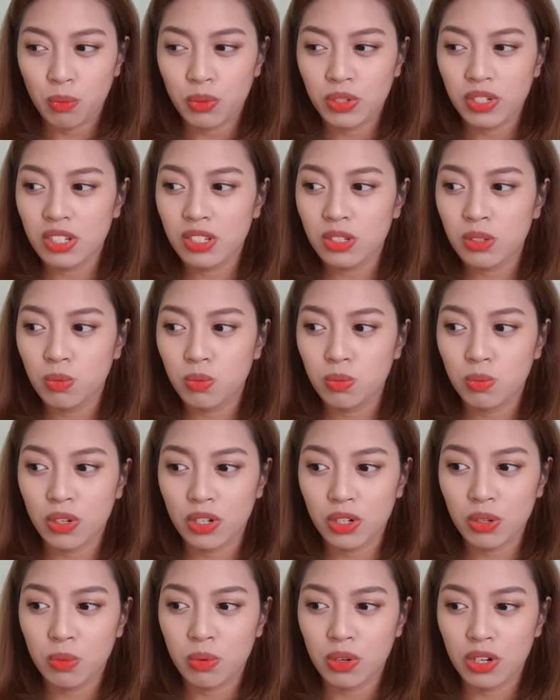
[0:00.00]
Since
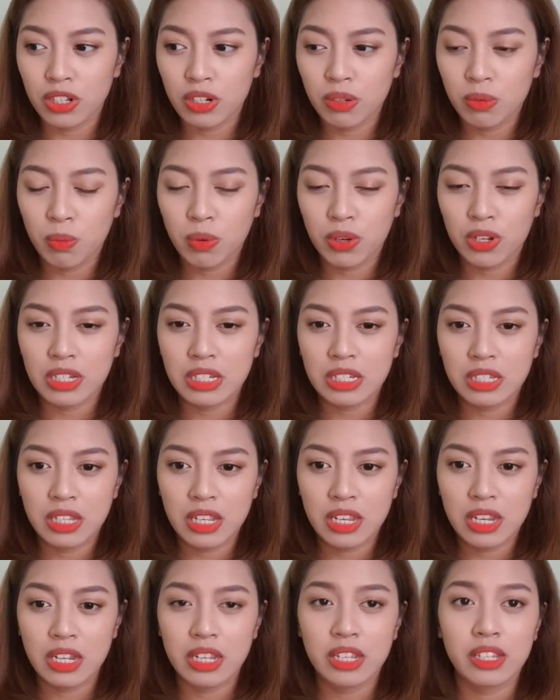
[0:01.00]
101 was
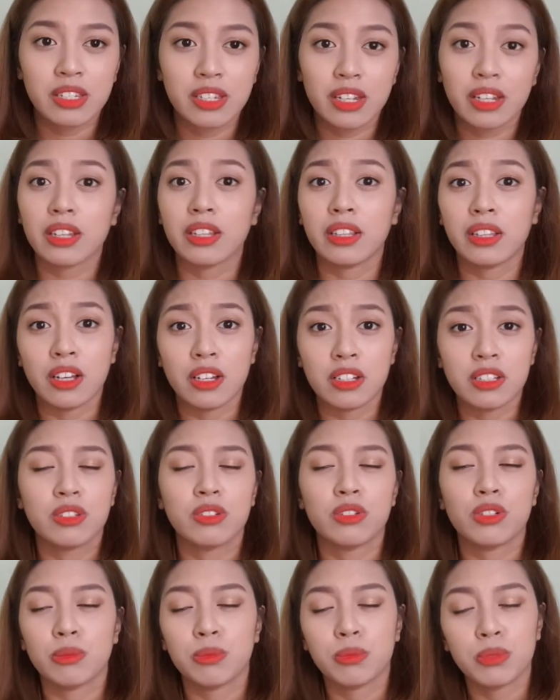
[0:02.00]
the second lost
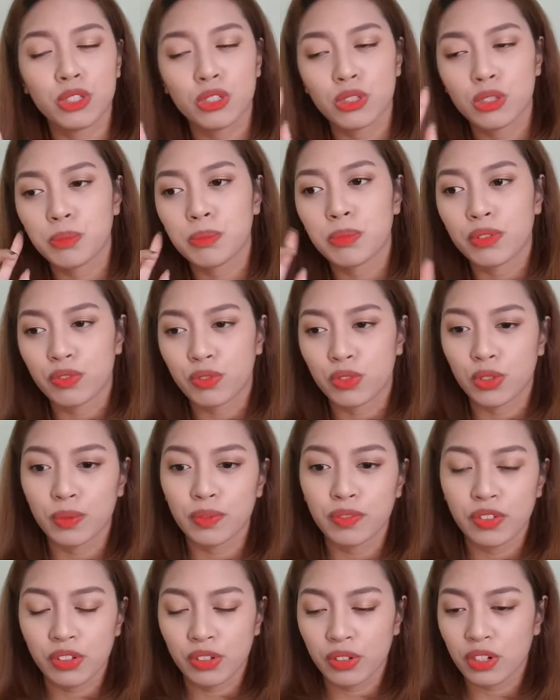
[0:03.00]
group to perform
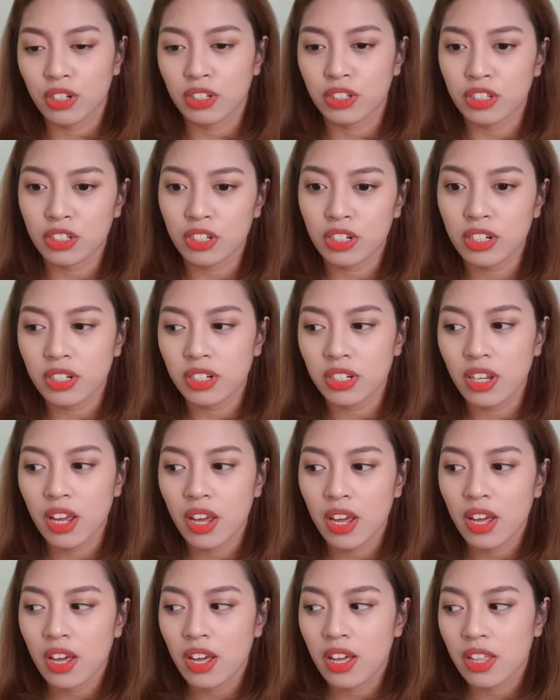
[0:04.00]
for the concert,
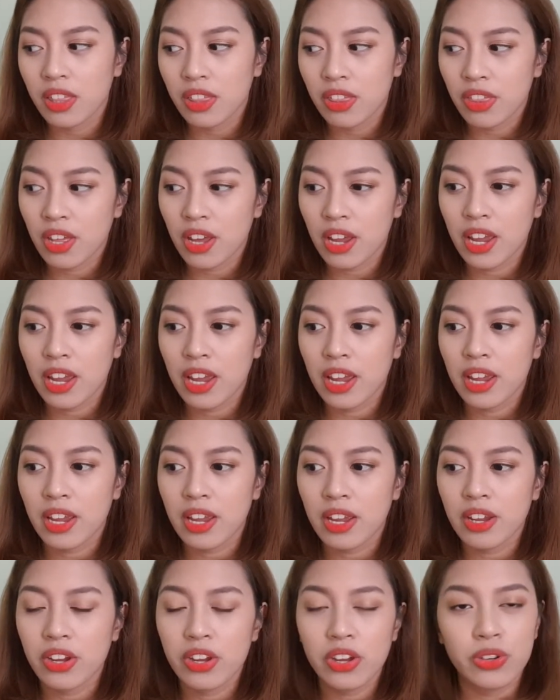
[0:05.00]

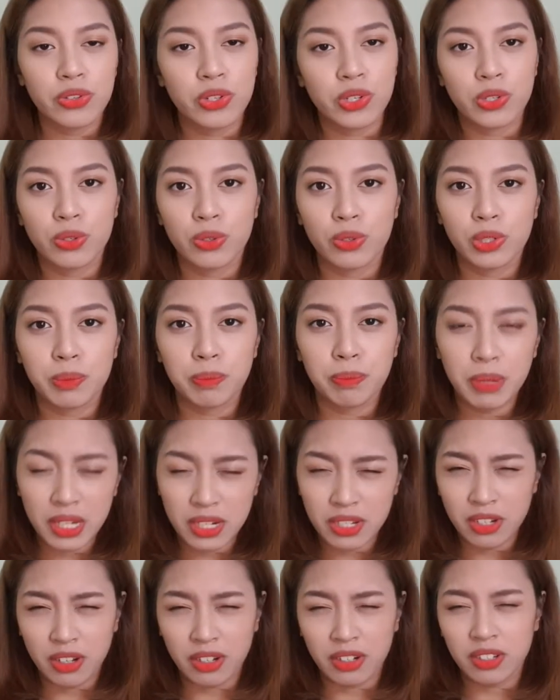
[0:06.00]
they introduced
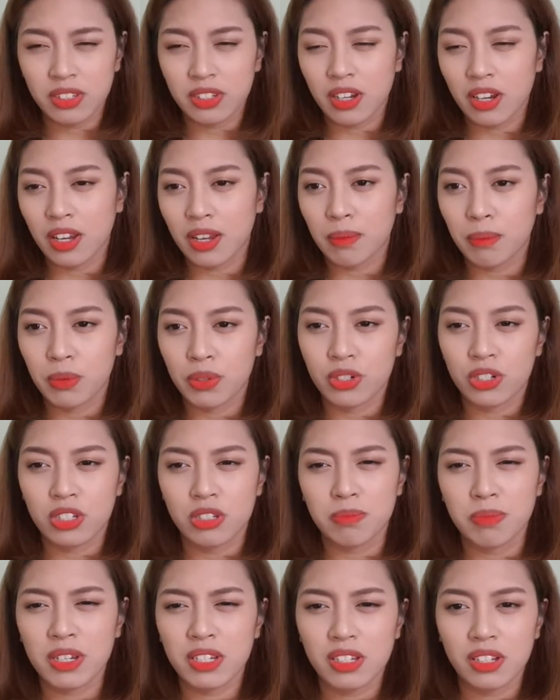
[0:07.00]
Pinata Time, which
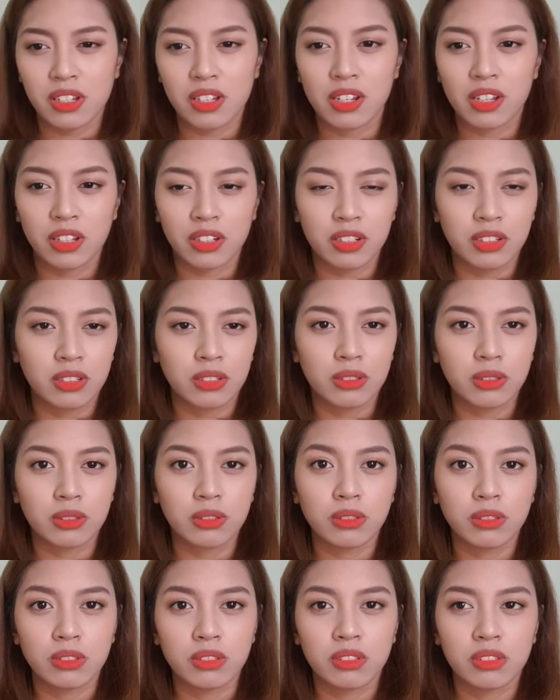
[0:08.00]
is basically like a
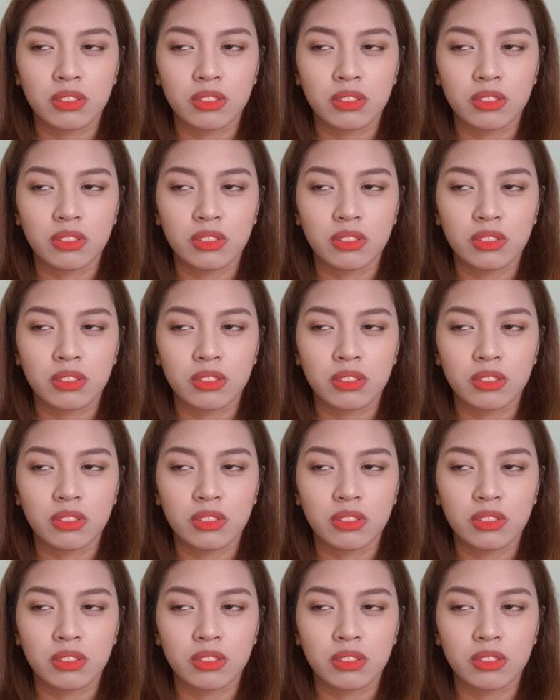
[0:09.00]
little,